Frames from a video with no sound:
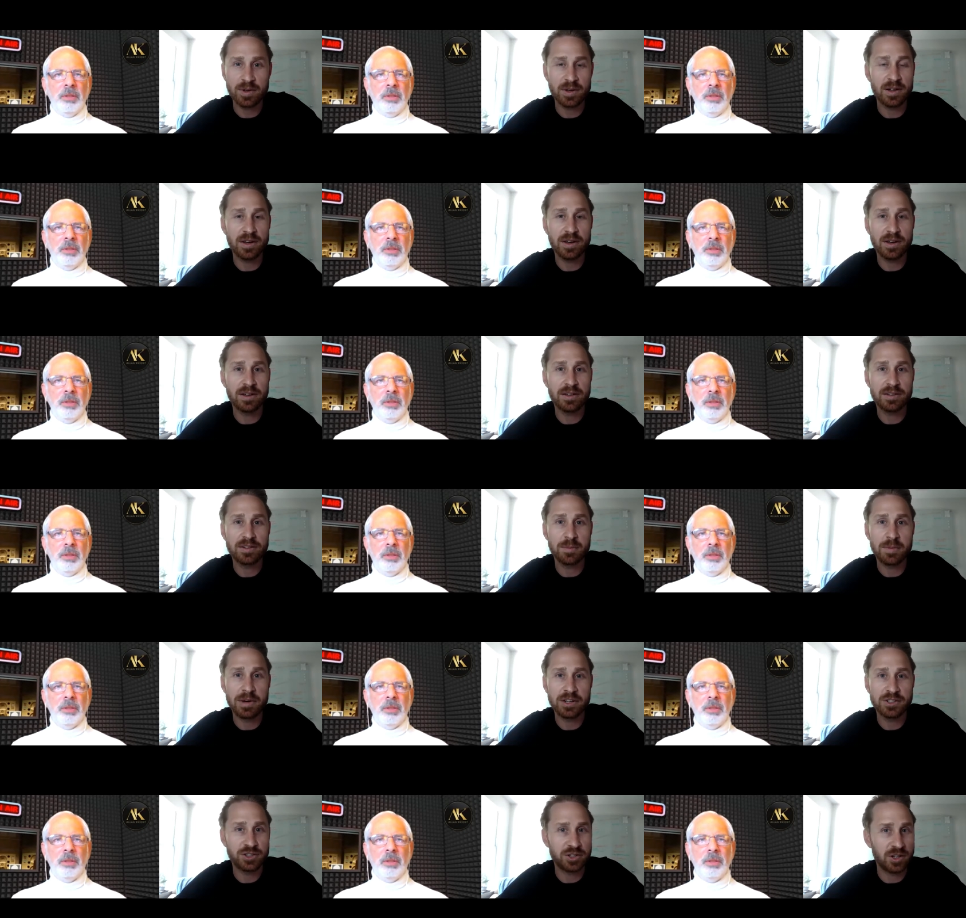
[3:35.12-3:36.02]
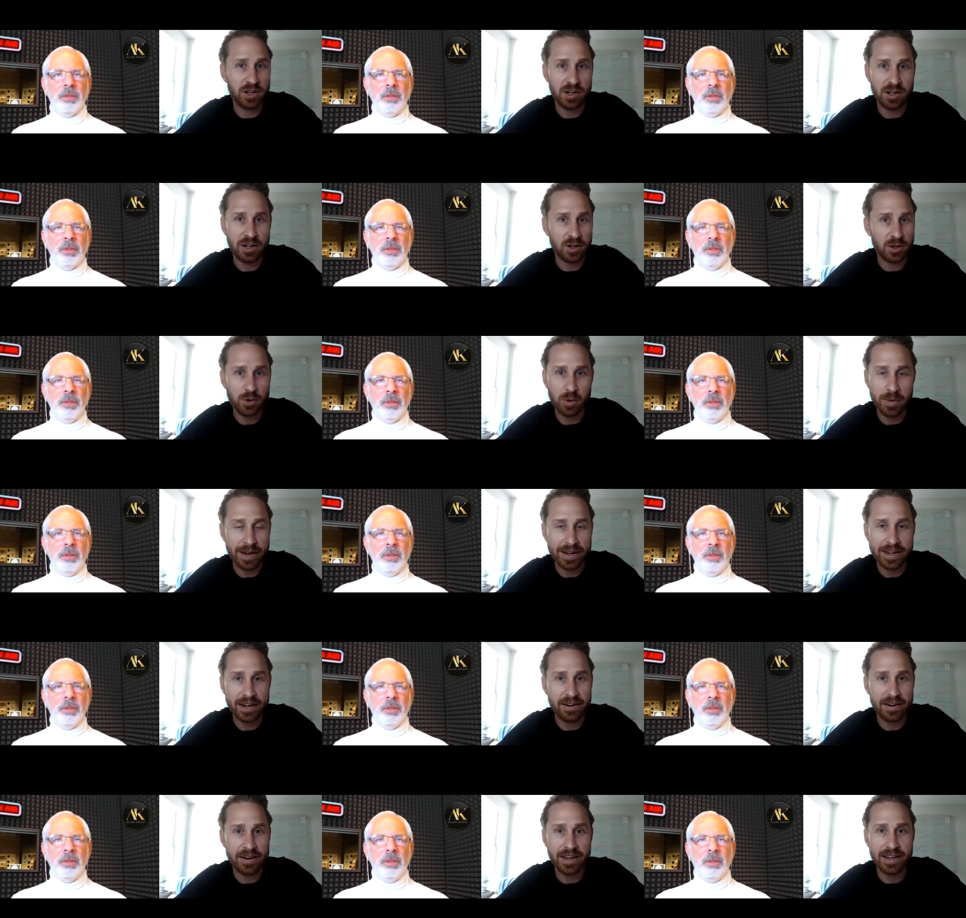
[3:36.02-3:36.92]
Speaker 1: to, to Montreal,
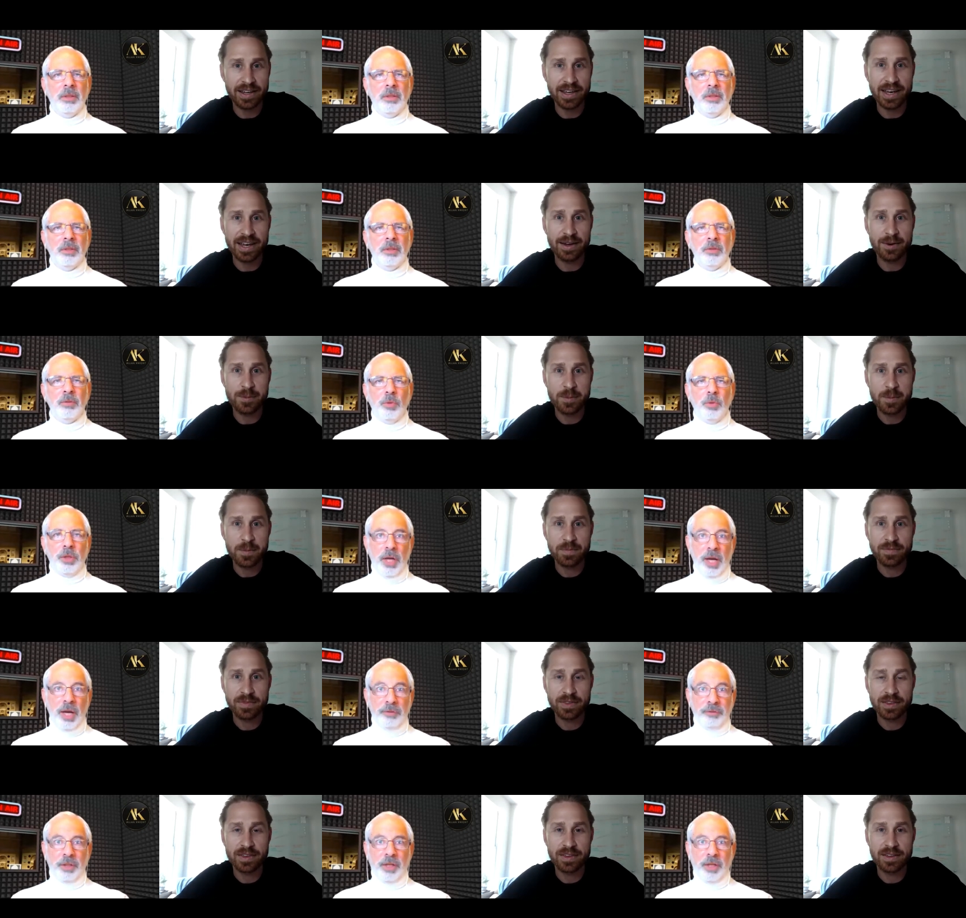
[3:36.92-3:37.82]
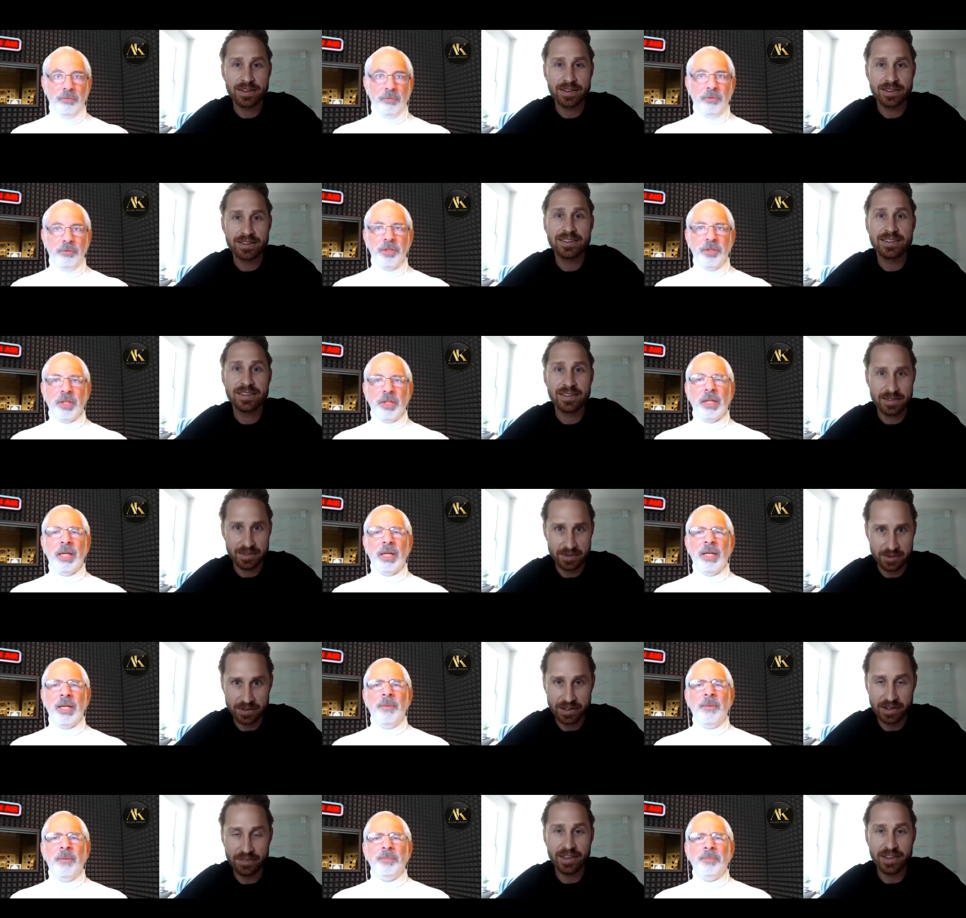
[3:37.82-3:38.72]
Quebec area yet. Well, you'll
Speaker 2: have to come visit. I
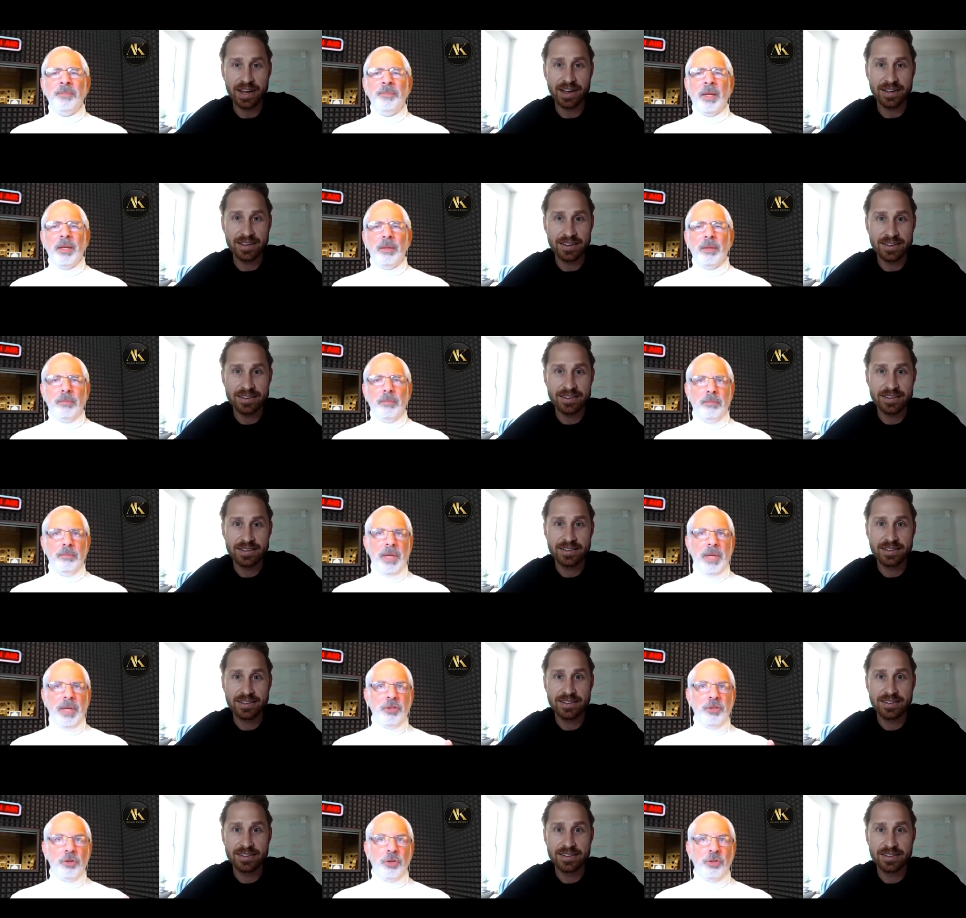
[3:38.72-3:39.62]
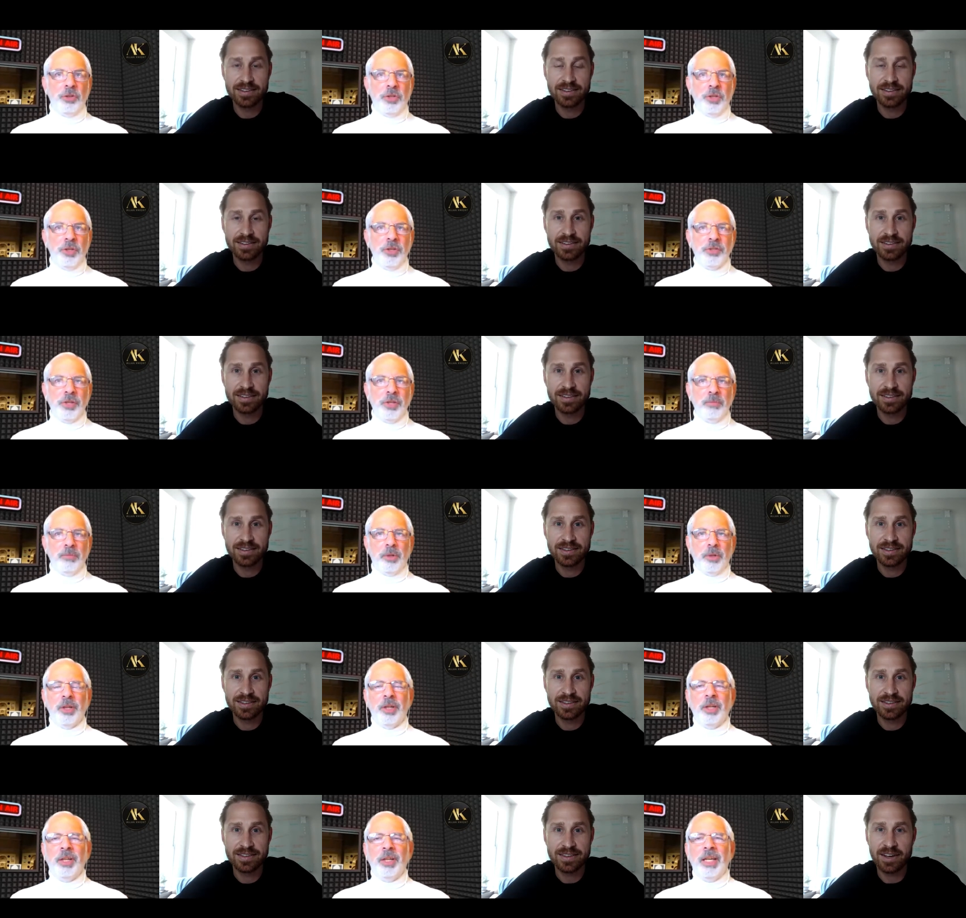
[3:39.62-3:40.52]
would love that. Make sure it's in the
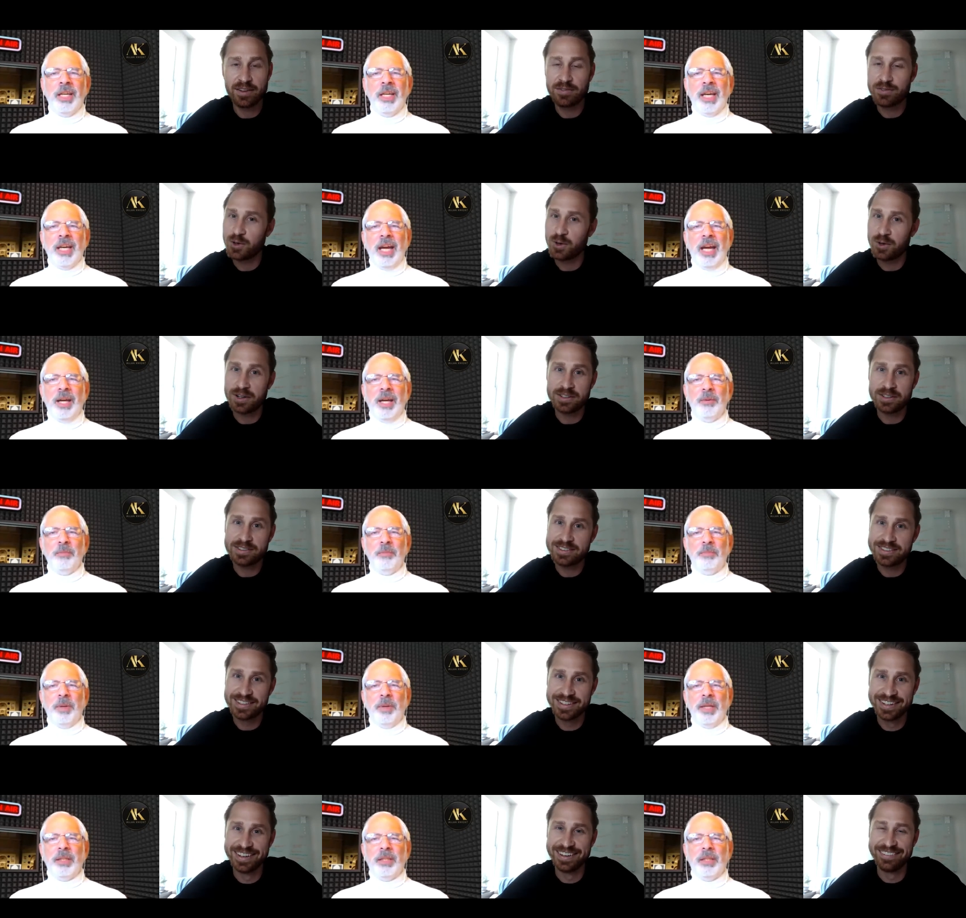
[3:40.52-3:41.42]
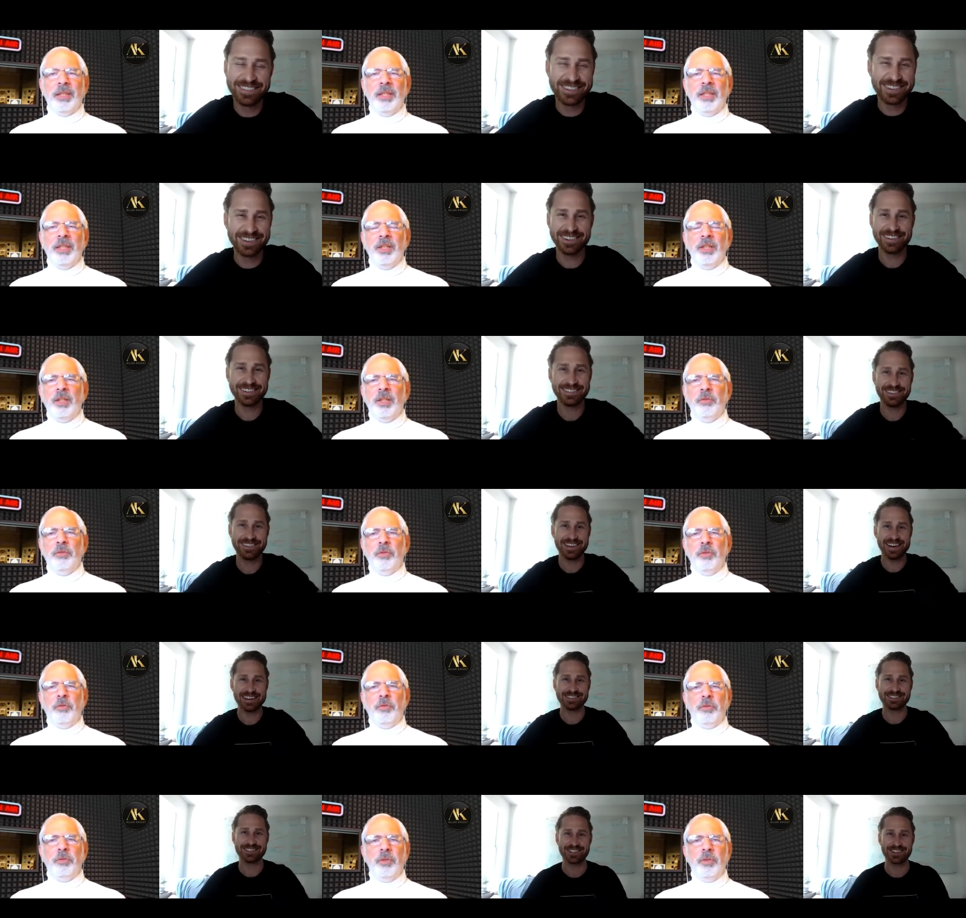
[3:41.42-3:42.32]
summer.
Speaker 1: Uh, but of course,
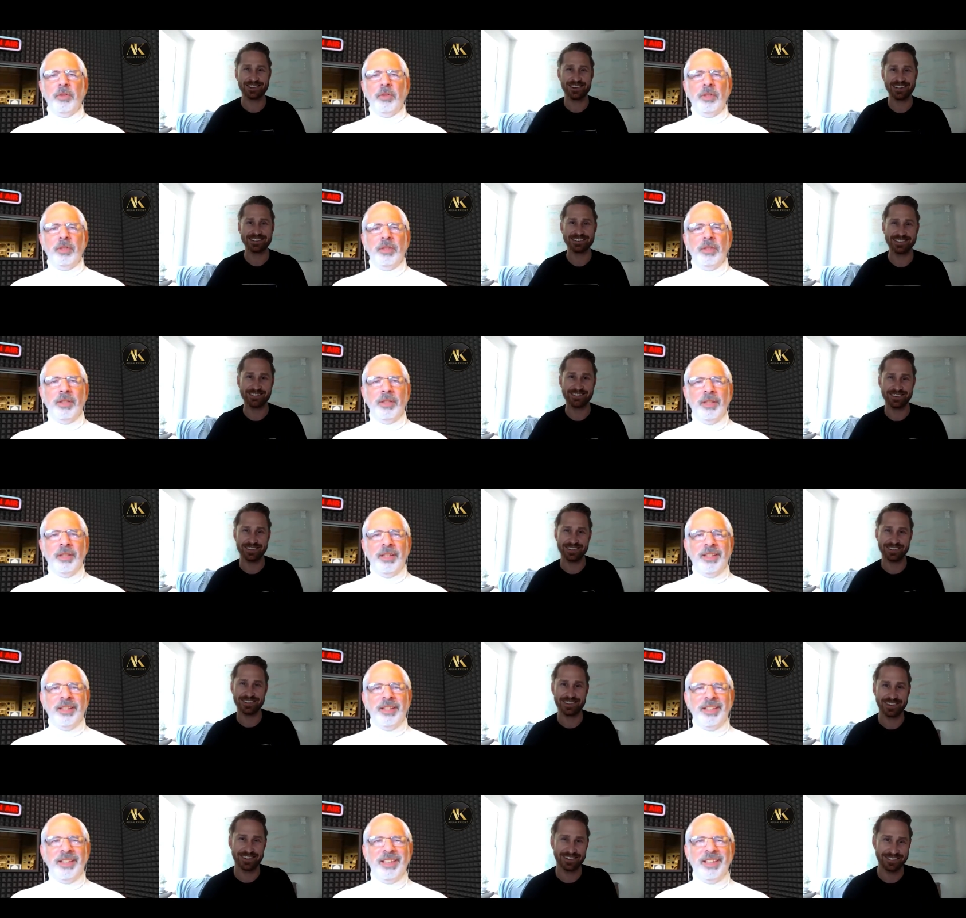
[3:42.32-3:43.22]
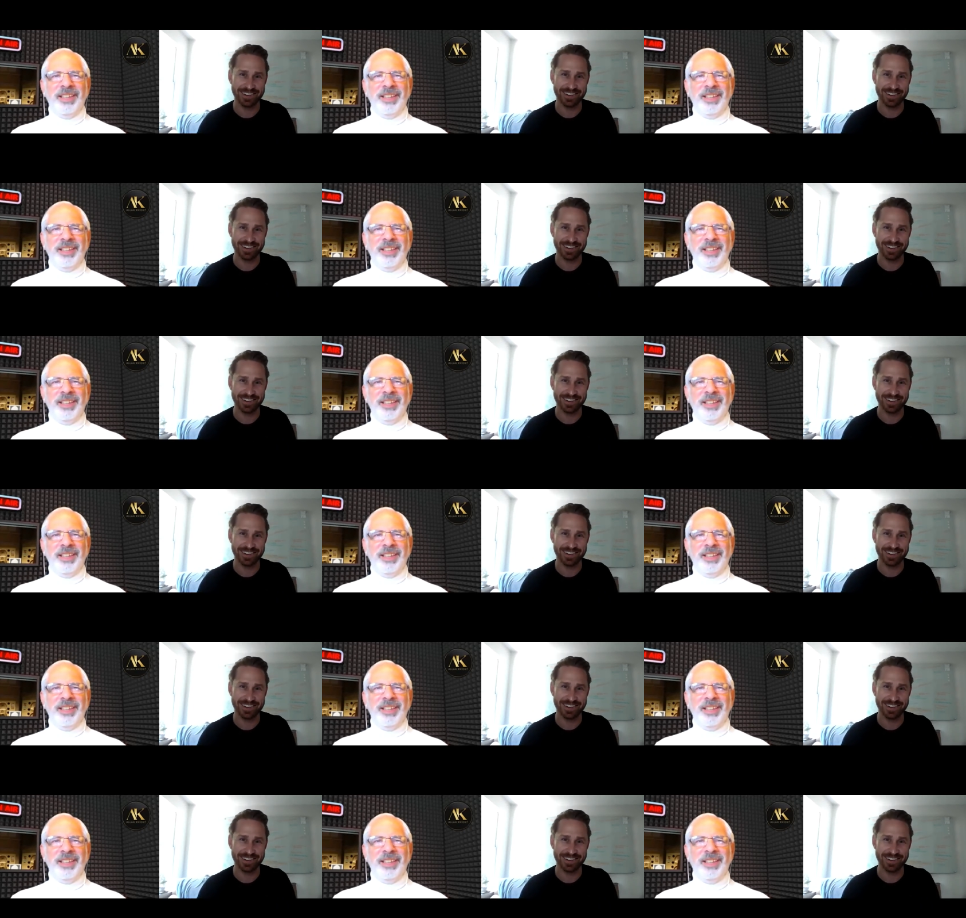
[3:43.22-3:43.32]
you guys are crazy with your cold